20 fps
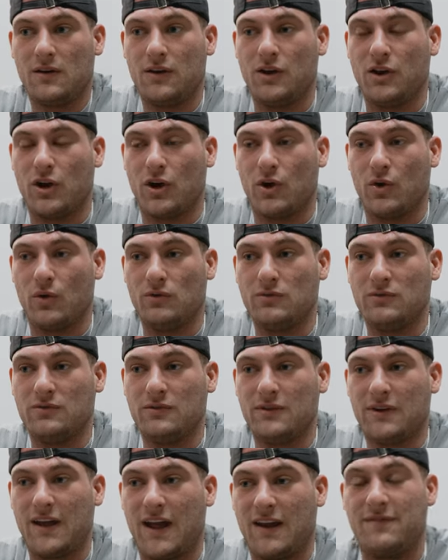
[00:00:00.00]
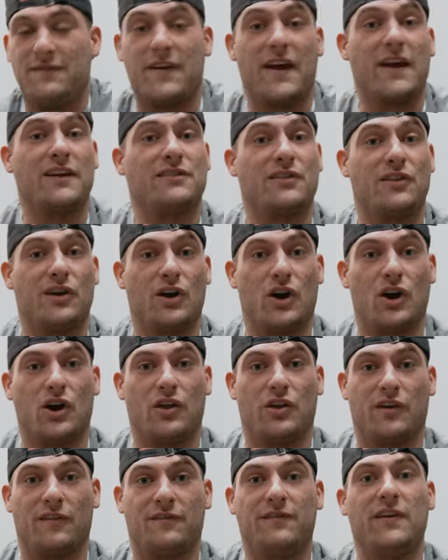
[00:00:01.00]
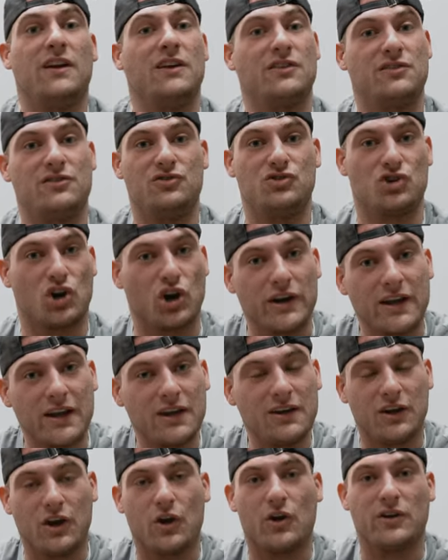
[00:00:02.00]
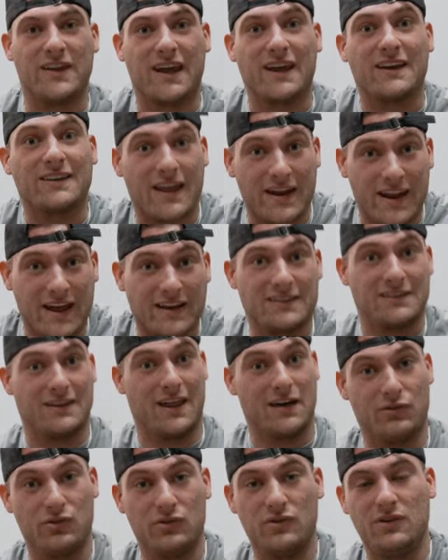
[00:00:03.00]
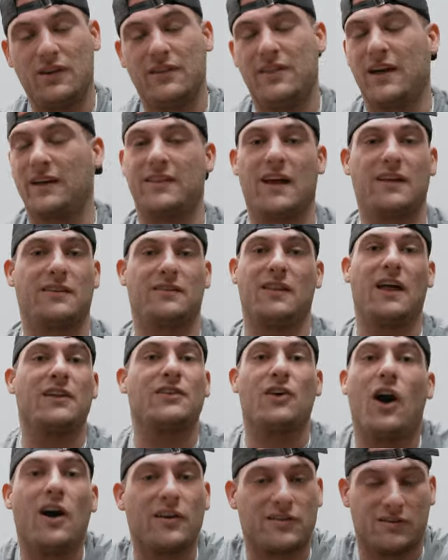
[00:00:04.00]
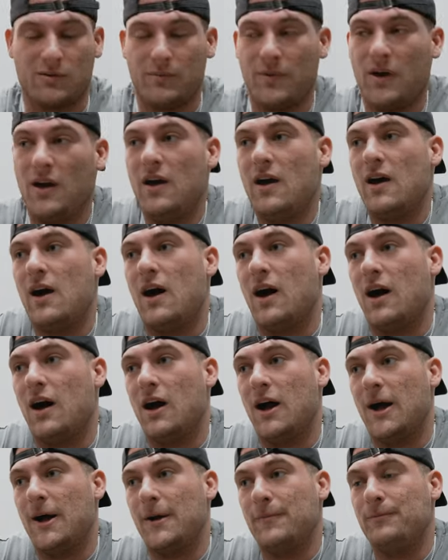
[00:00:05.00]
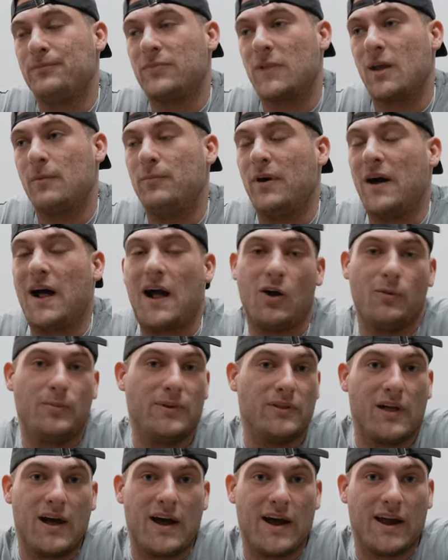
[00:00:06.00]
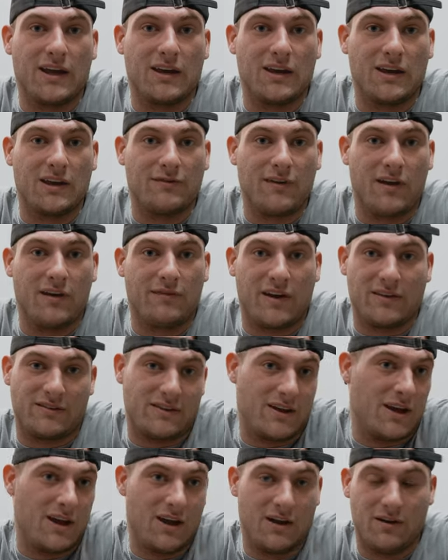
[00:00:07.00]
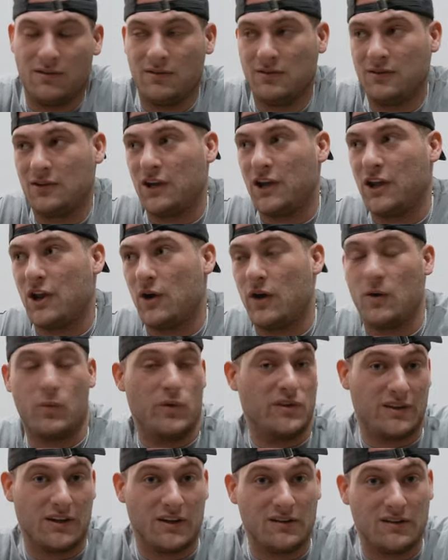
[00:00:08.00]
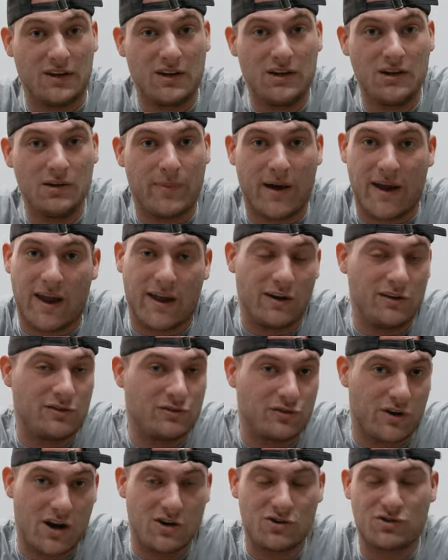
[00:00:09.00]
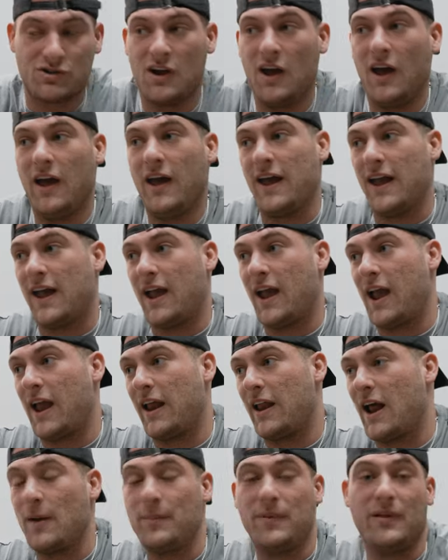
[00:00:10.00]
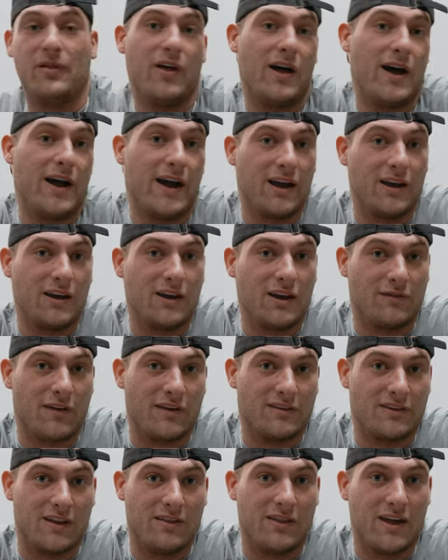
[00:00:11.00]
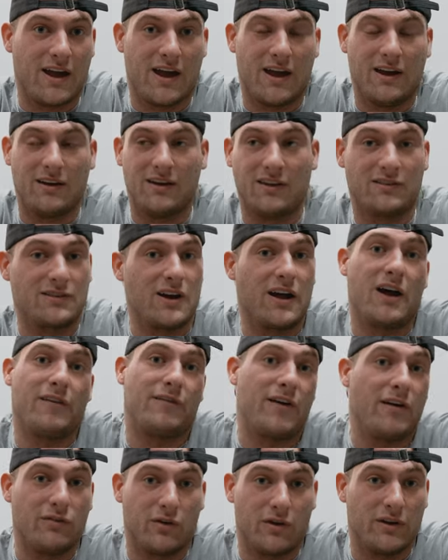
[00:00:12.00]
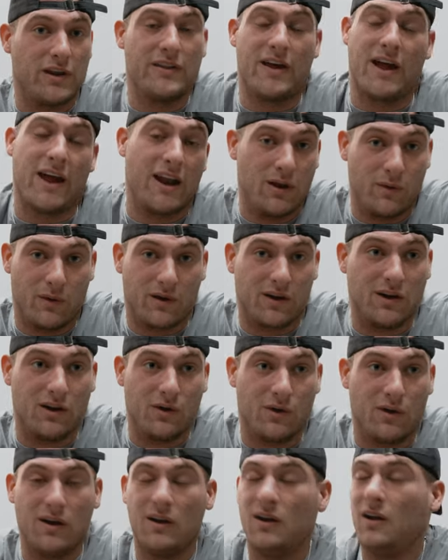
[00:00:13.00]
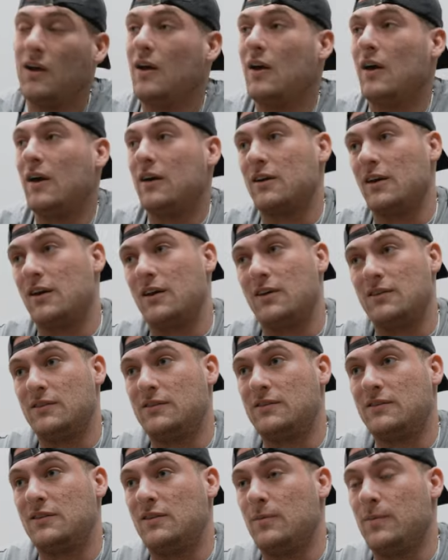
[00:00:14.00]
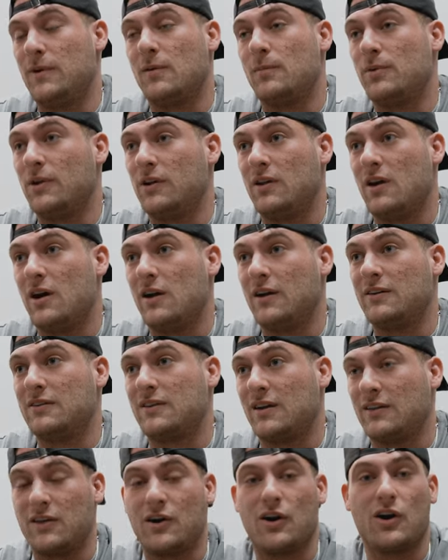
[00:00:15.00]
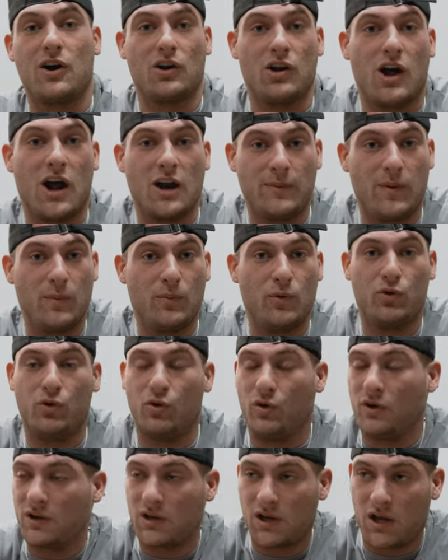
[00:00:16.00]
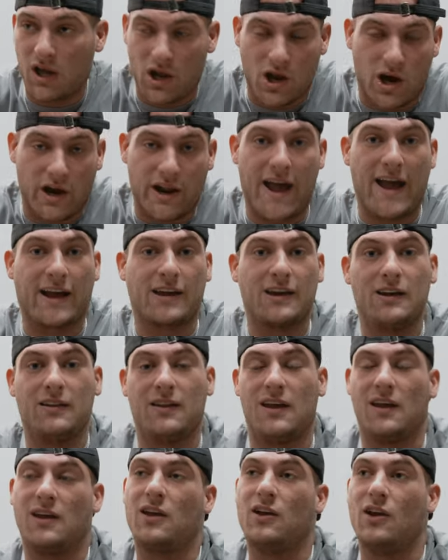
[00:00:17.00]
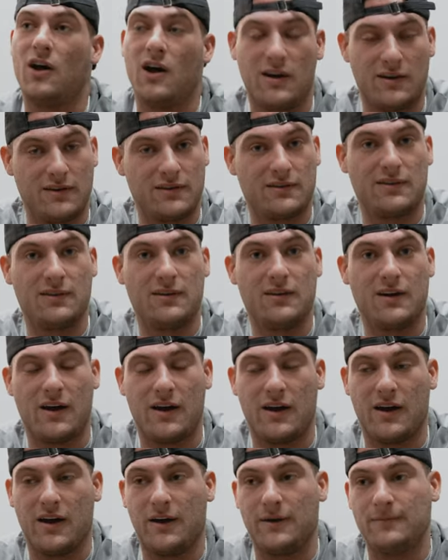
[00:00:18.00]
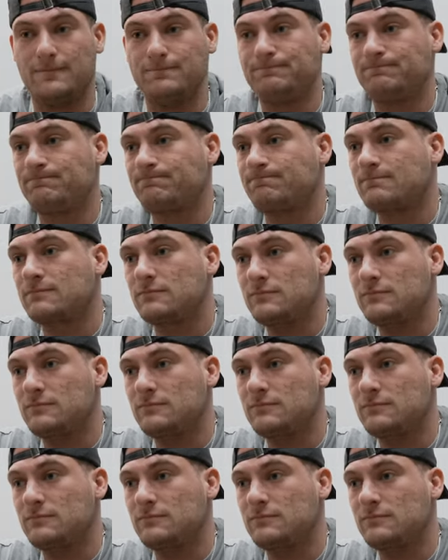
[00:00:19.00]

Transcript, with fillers: you know, advance their, their fitness journey, you know, and take it to that next level. Like that's, that's awesome. Um, but I would be lying if, if I said, you know, it was easy by any stretch. And I'd be lying if I said that it's cut out for everyone and that anyone can do it. Cause to be completely honest, like there are a lot of people who cannot hack it. They cannot, um,